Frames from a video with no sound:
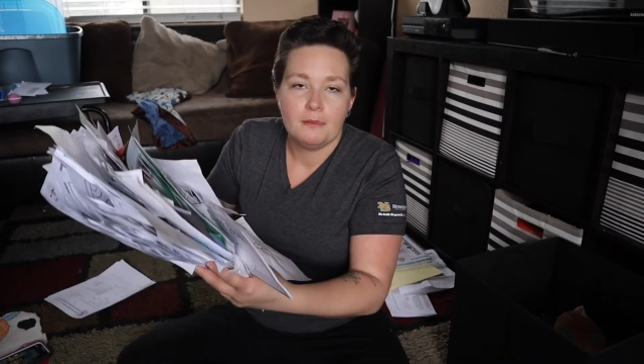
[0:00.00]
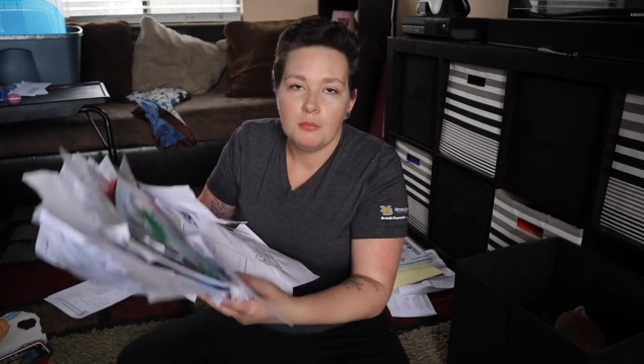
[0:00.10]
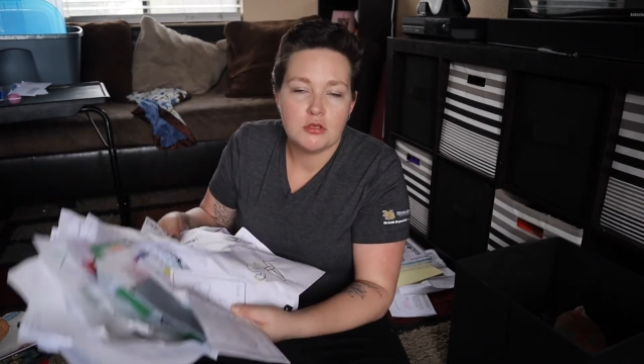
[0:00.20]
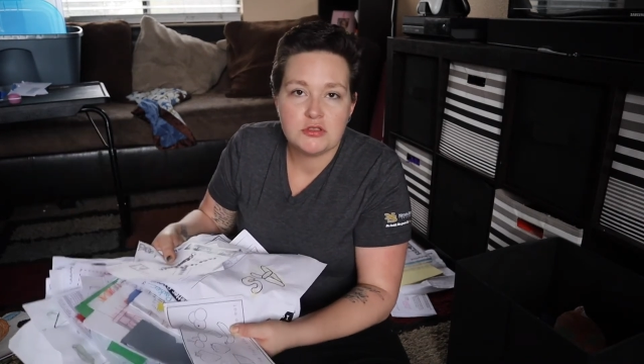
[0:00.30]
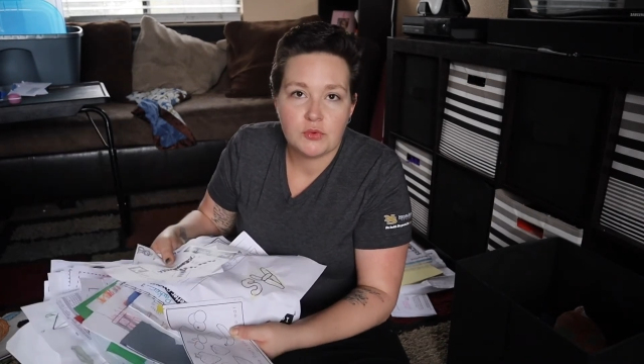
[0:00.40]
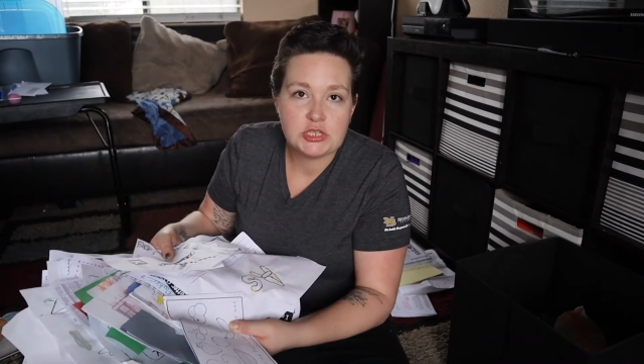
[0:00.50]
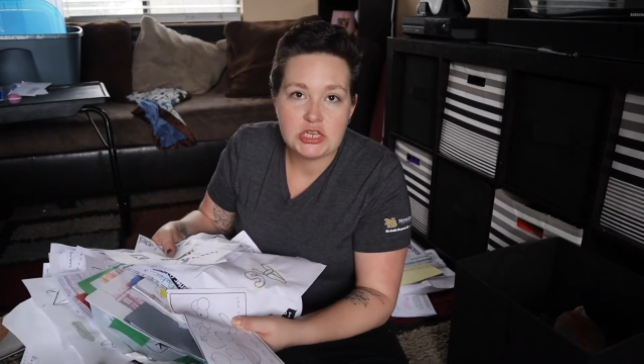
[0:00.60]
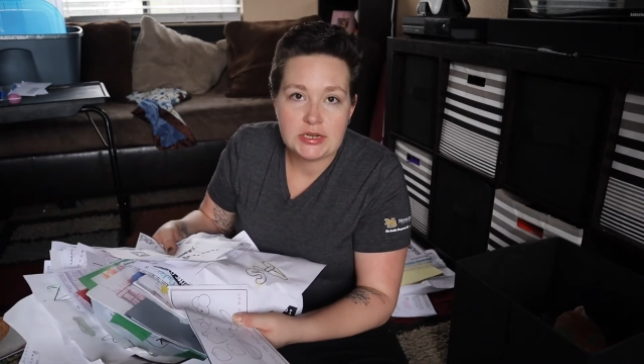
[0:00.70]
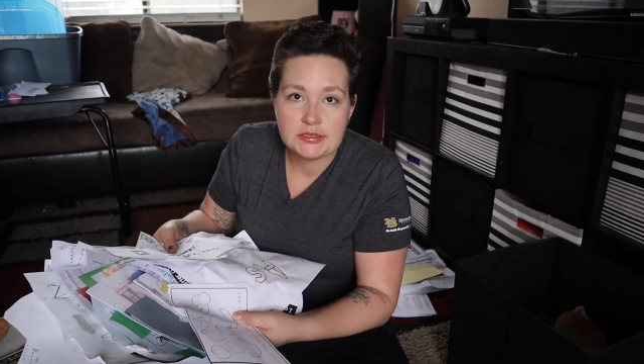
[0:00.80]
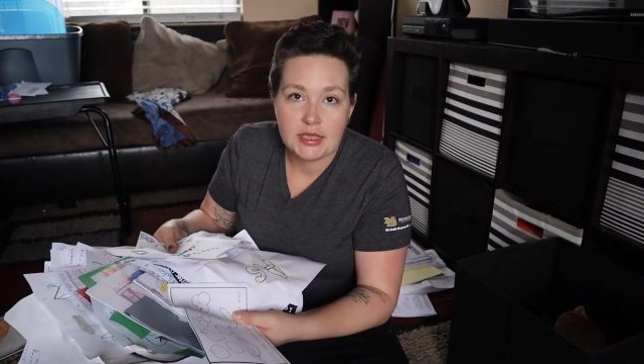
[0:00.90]
most of which he
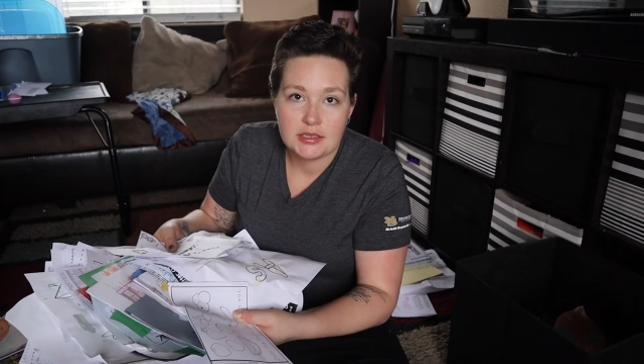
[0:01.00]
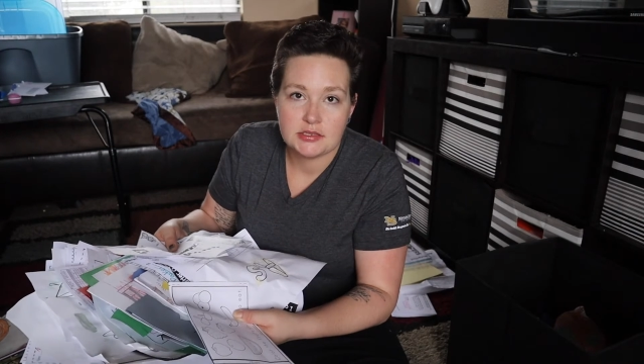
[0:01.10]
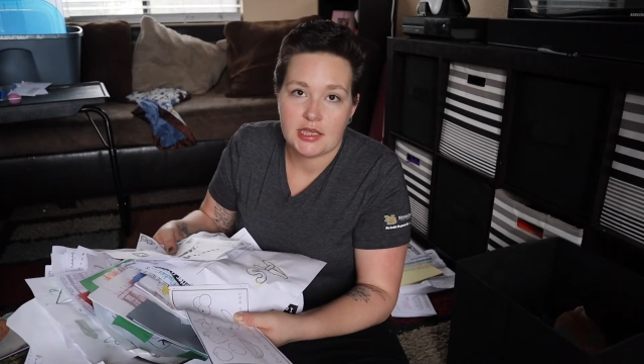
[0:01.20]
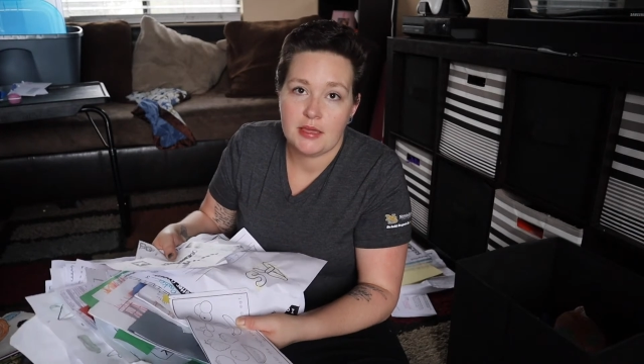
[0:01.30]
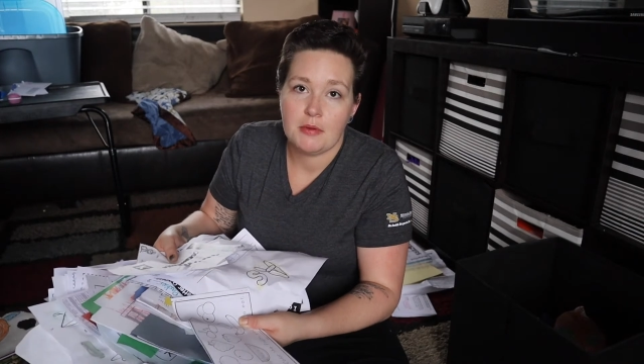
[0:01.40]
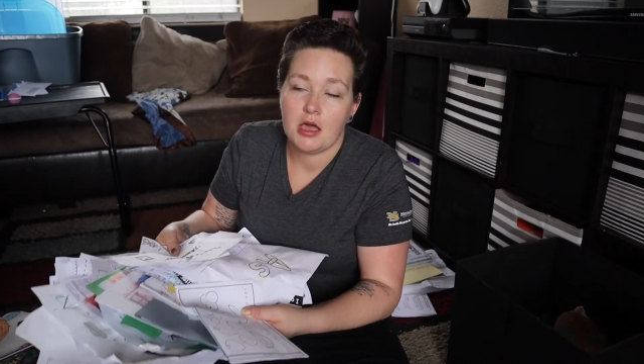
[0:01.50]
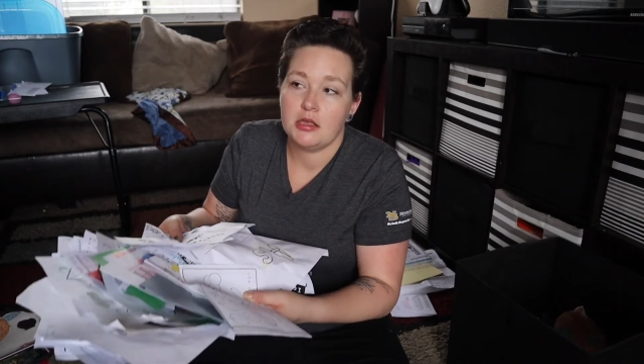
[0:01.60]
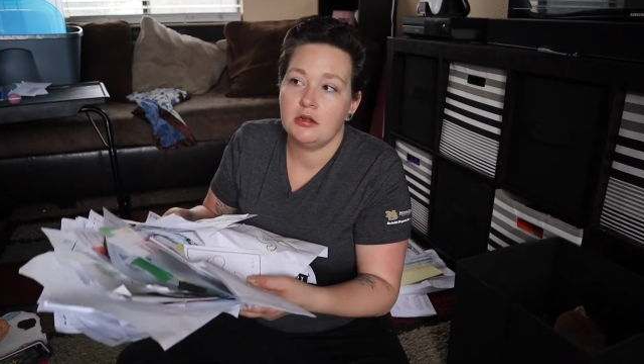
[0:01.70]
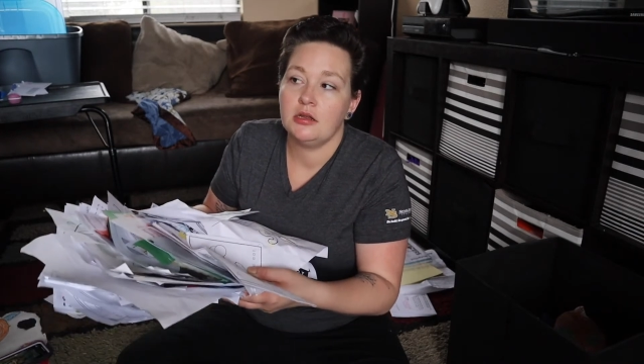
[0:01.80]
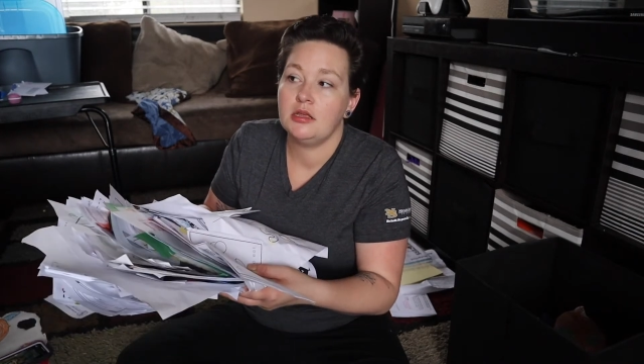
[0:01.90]
didn't take his time on.